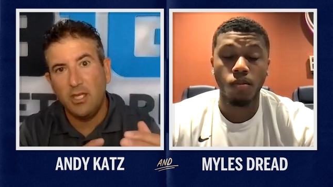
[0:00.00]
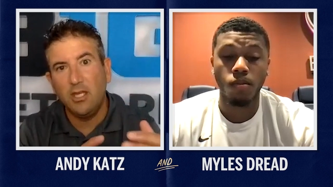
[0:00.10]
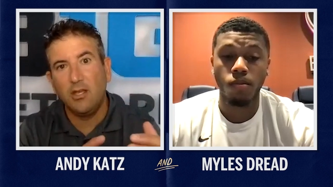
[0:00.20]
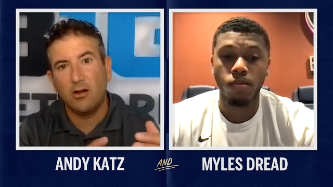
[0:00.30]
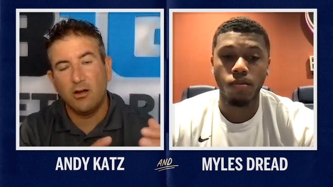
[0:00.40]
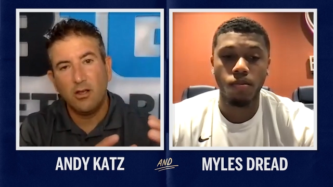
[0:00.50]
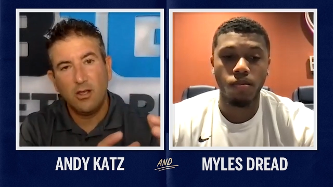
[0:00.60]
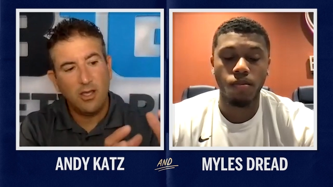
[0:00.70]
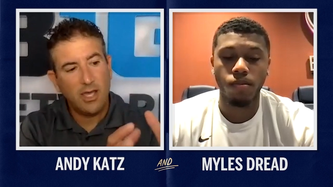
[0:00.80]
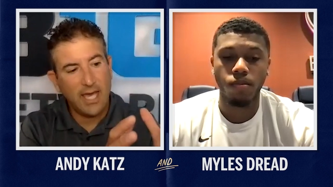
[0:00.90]
Speaker 1: the year
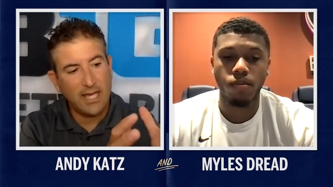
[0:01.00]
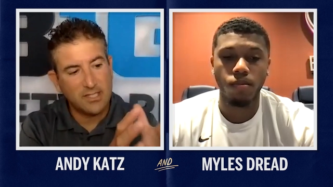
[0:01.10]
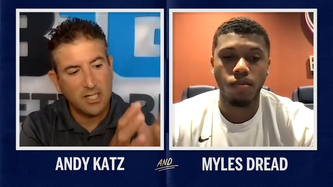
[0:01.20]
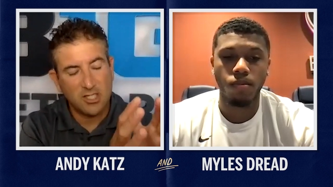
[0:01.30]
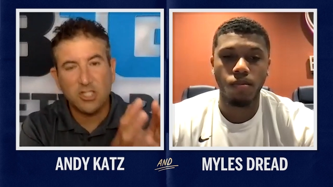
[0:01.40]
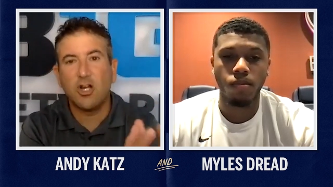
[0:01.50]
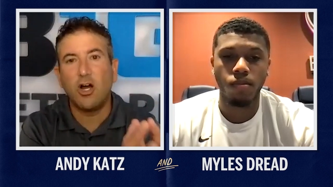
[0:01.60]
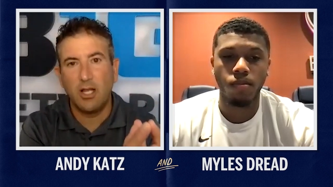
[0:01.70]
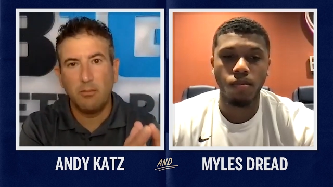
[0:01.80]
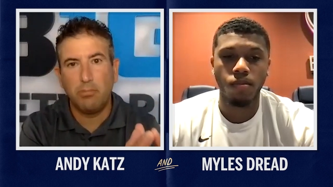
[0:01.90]
as that
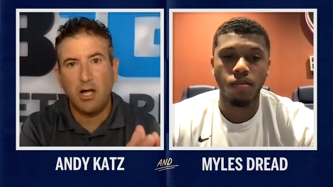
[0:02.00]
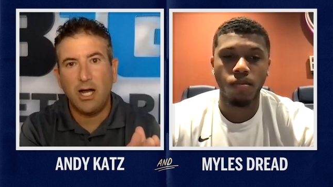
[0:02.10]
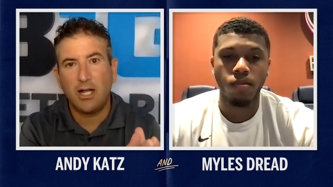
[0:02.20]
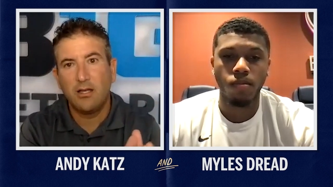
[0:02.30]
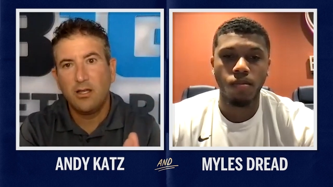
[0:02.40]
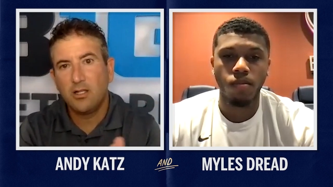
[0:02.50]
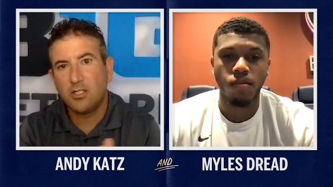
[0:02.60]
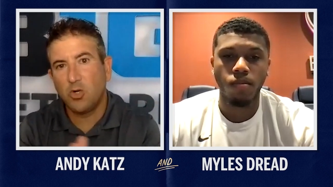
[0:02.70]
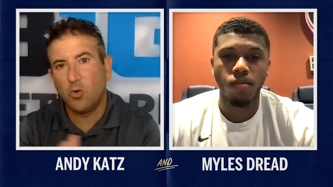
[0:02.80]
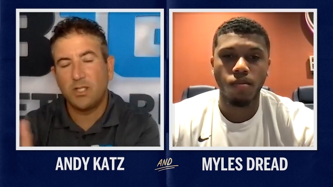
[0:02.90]
starting block
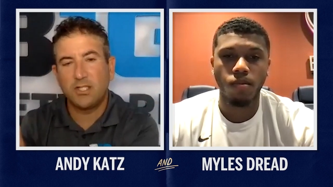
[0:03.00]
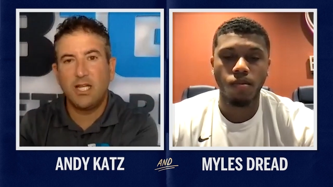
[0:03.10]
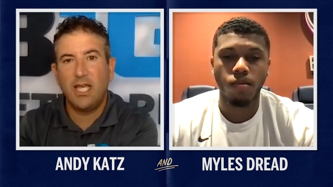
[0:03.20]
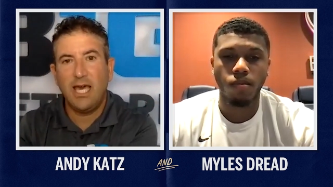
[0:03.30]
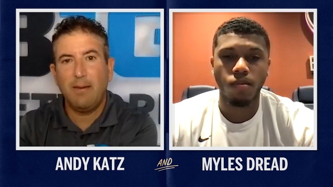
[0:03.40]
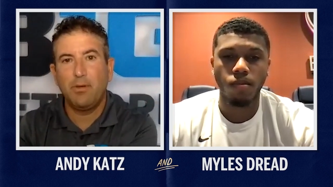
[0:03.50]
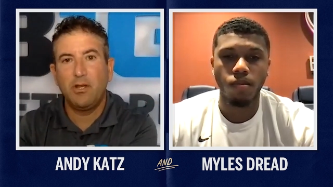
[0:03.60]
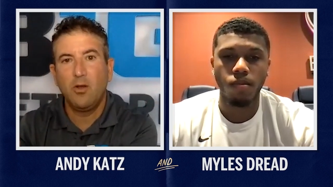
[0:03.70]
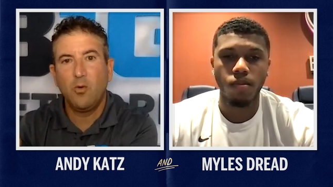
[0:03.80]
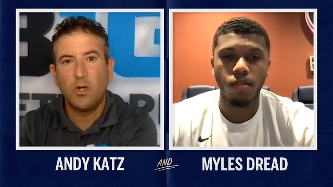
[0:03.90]
to what's going to
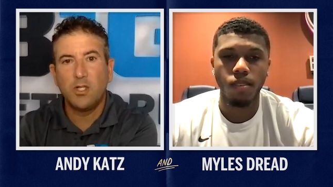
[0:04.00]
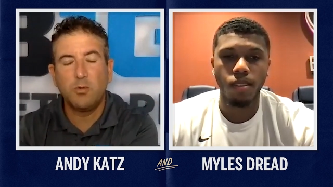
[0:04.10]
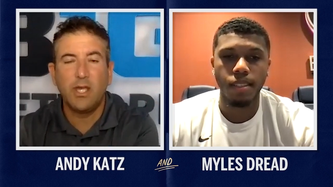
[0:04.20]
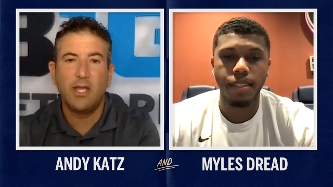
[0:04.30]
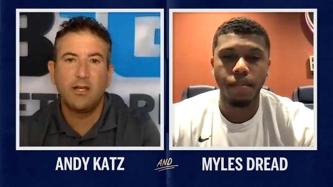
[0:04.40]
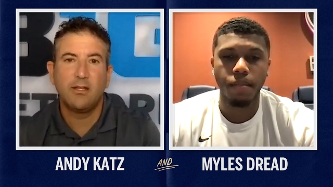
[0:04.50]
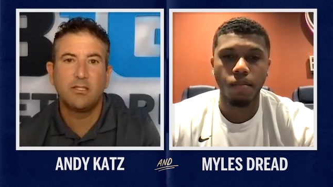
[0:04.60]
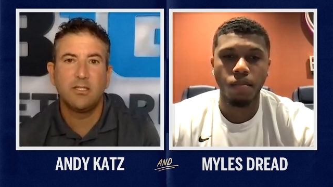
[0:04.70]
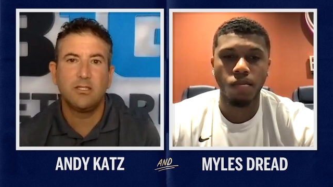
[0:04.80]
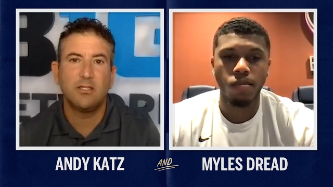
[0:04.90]
happen once we get into the
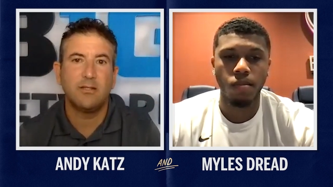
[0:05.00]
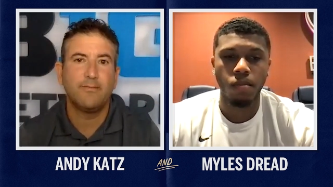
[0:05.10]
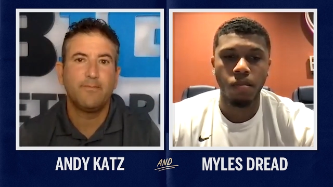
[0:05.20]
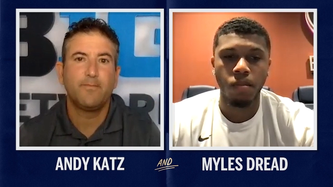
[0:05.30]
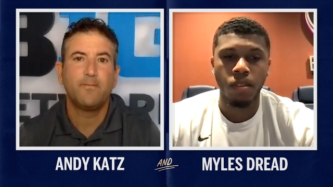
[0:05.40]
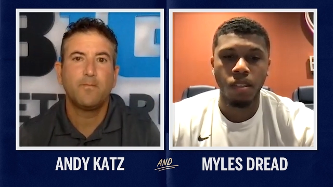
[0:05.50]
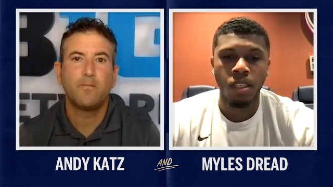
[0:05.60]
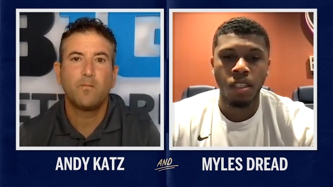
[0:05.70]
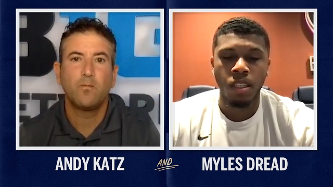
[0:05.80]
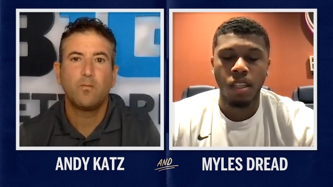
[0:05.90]
season?
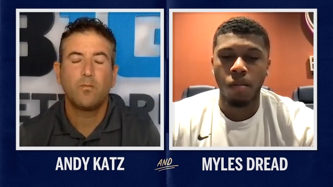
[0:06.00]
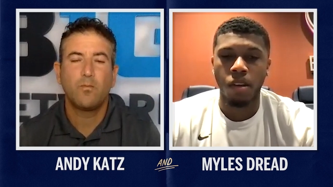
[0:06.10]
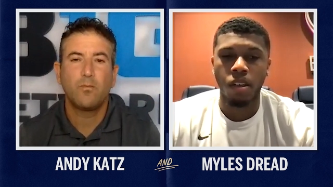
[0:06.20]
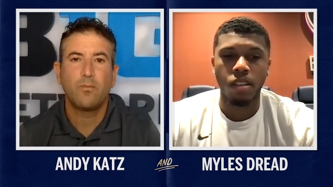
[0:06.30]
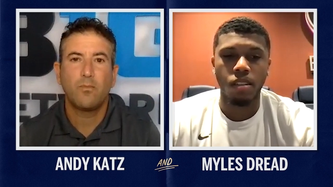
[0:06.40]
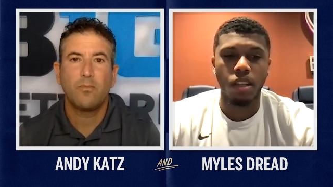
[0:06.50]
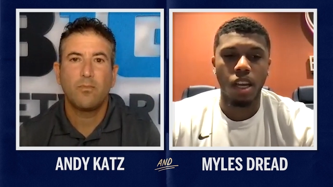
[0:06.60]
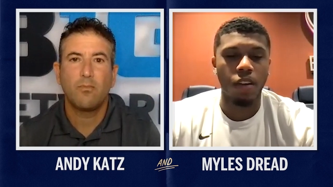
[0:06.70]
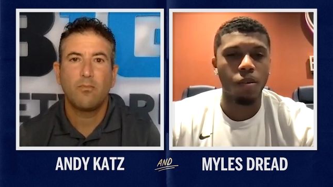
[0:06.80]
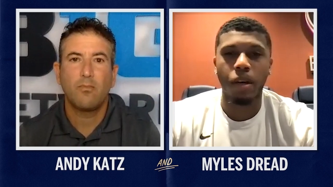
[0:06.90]
Speaker 2: I mean,
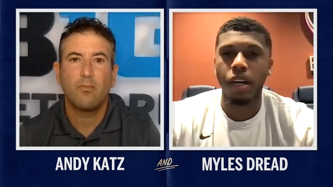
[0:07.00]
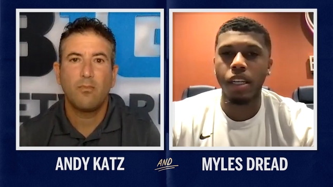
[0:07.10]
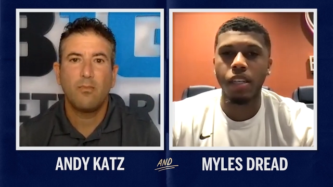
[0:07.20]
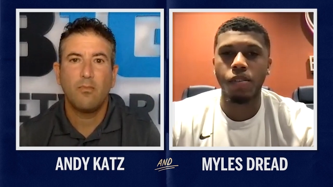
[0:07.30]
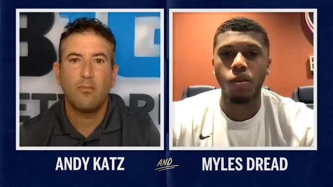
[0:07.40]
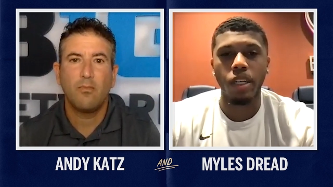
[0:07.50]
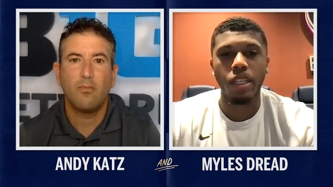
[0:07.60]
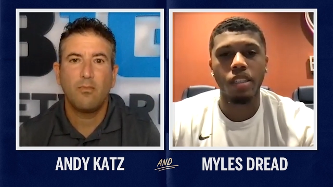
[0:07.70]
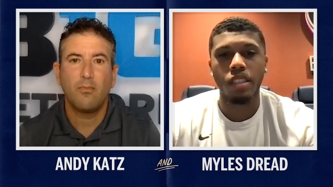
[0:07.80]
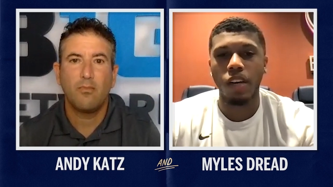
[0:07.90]
everybody lifts
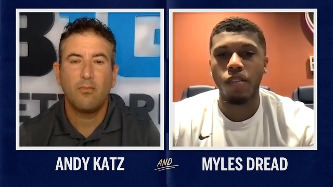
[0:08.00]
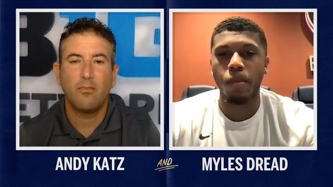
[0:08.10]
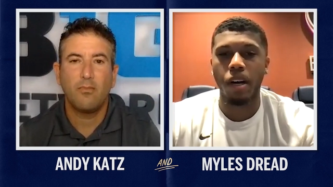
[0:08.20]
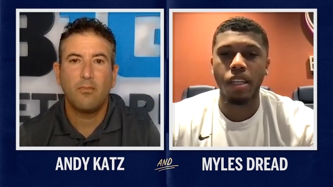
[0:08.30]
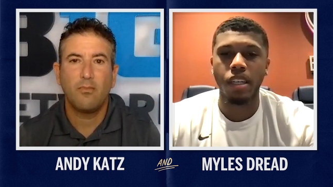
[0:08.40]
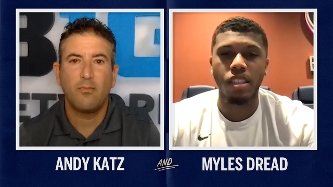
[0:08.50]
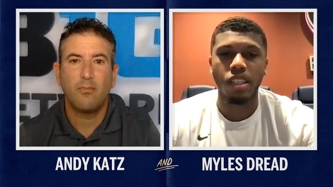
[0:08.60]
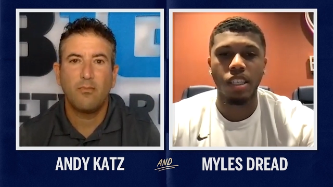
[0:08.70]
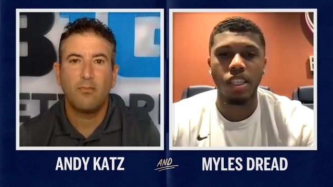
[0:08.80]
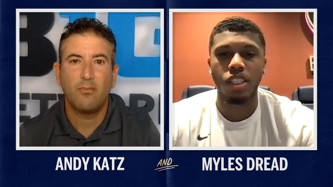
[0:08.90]
weights, everybody does
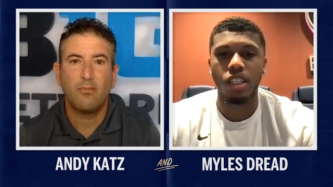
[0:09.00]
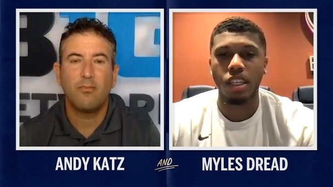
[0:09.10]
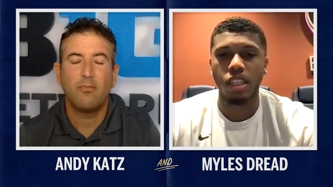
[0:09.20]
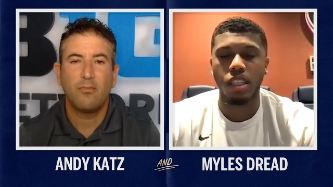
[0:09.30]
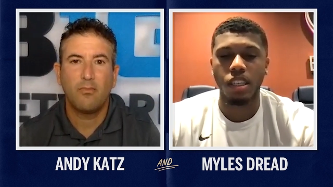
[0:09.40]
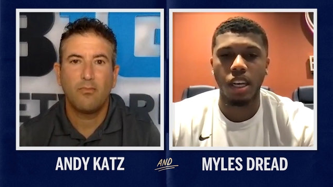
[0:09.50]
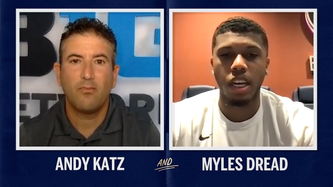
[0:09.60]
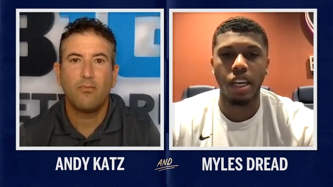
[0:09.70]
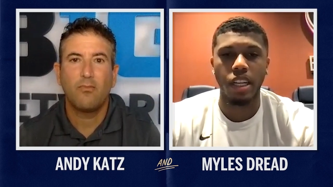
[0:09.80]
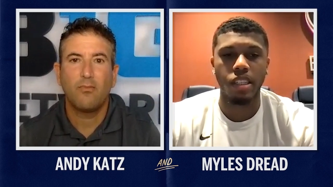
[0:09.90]
conditioning,
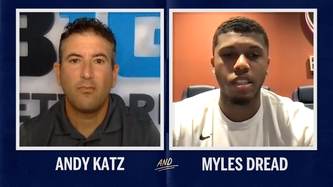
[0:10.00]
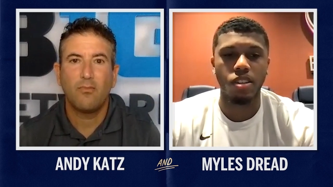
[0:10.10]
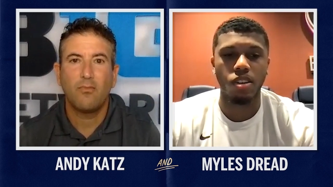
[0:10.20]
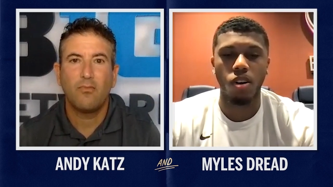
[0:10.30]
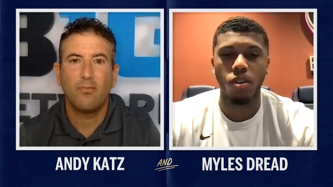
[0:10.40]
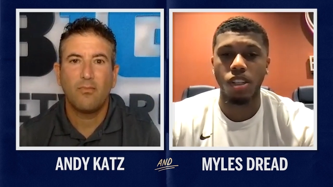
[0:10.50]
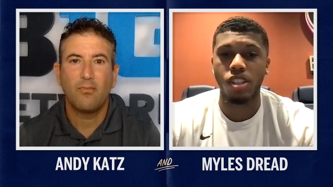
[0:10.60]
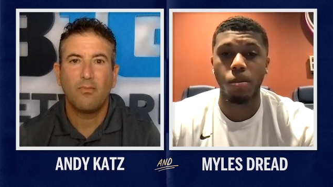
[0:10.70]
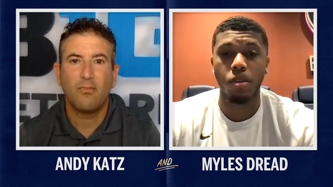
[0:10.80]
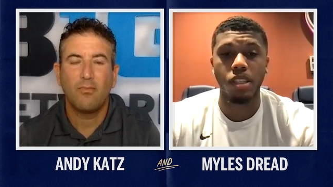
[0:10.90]
and you know, in the
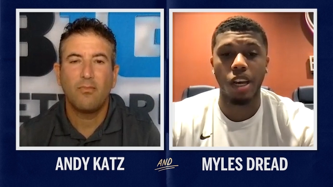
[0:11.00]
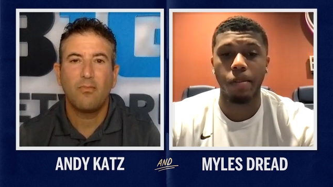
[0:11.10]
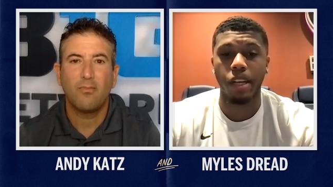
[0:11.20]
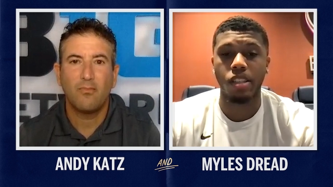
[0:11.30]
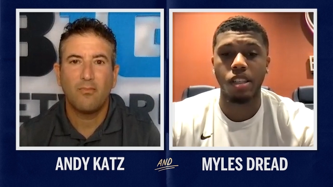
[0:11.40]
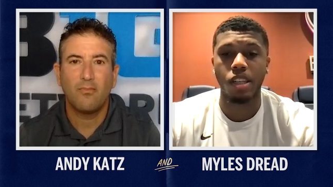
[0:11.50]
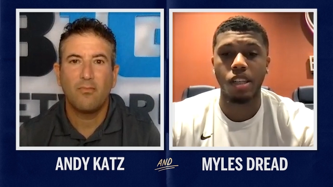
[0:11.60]
summertime, that's